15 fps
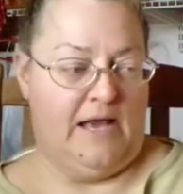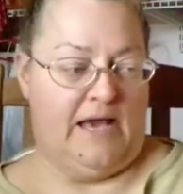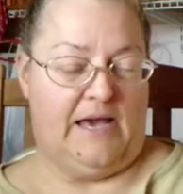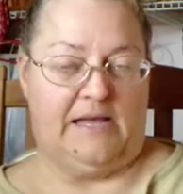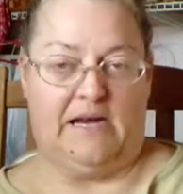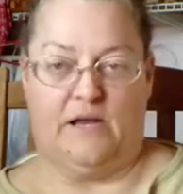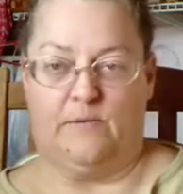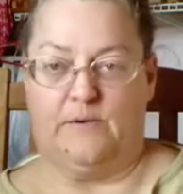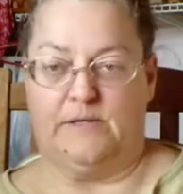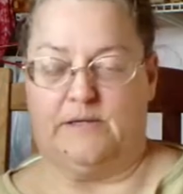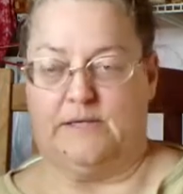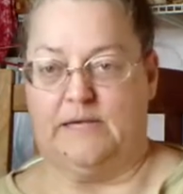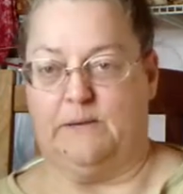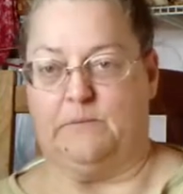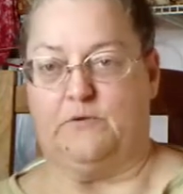and I
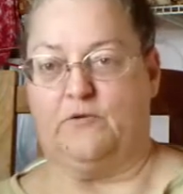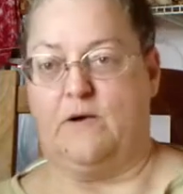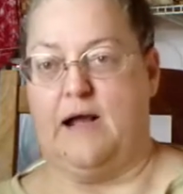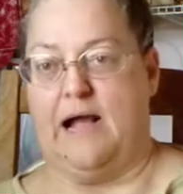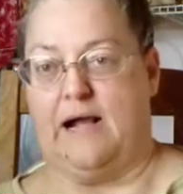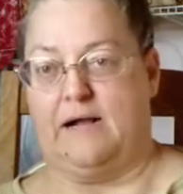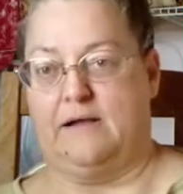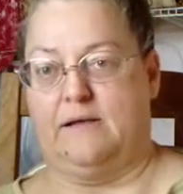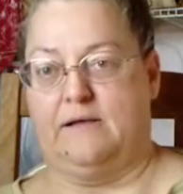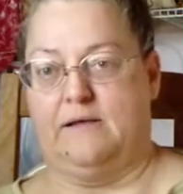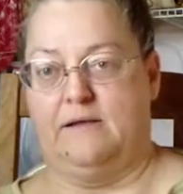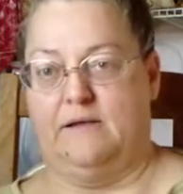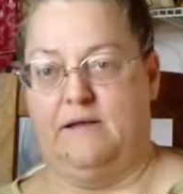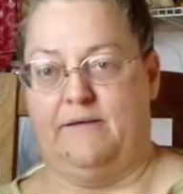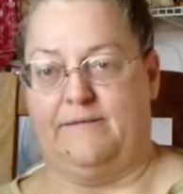wouldn't keep track
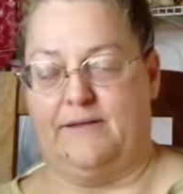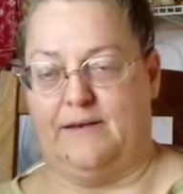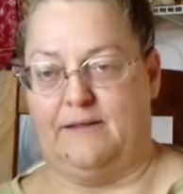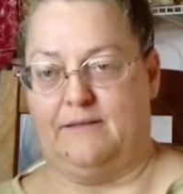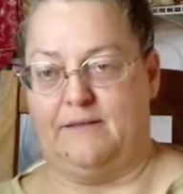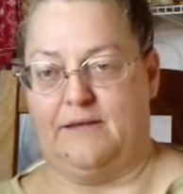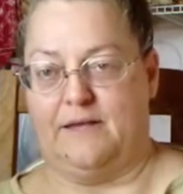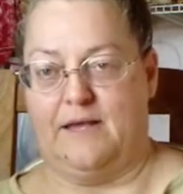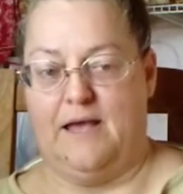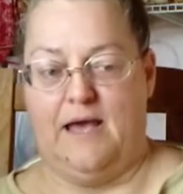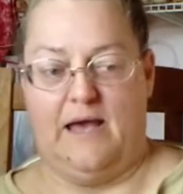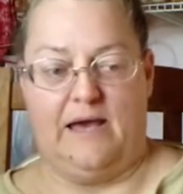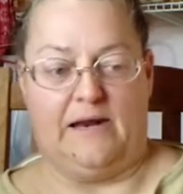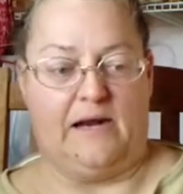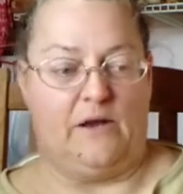of anything,
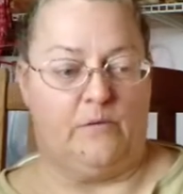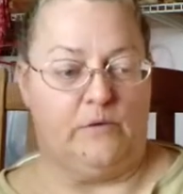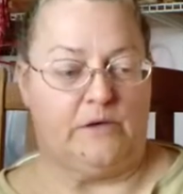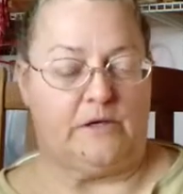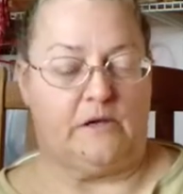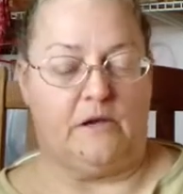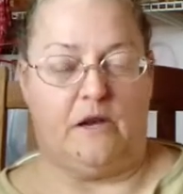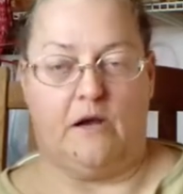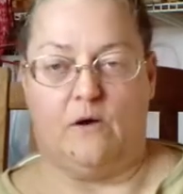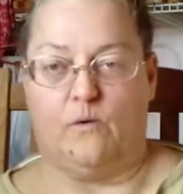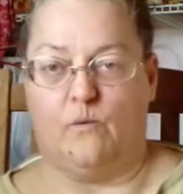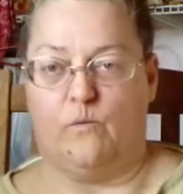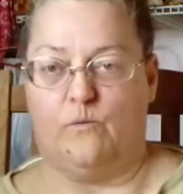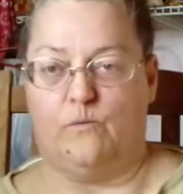and I wouldn't know,